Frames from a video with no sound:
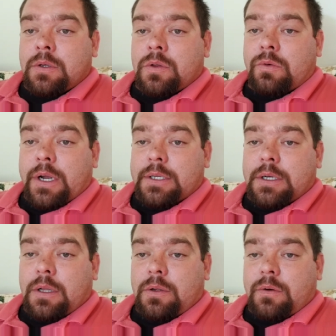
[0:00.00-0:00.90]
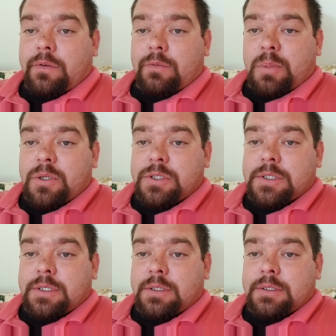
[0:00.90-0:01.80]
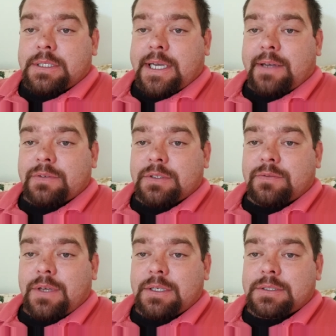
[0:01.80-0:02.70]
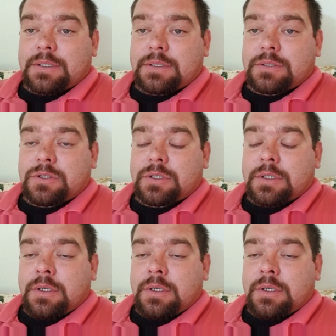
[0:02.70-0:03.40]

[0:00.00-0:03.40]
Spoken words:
the right color of a person to have an advantage,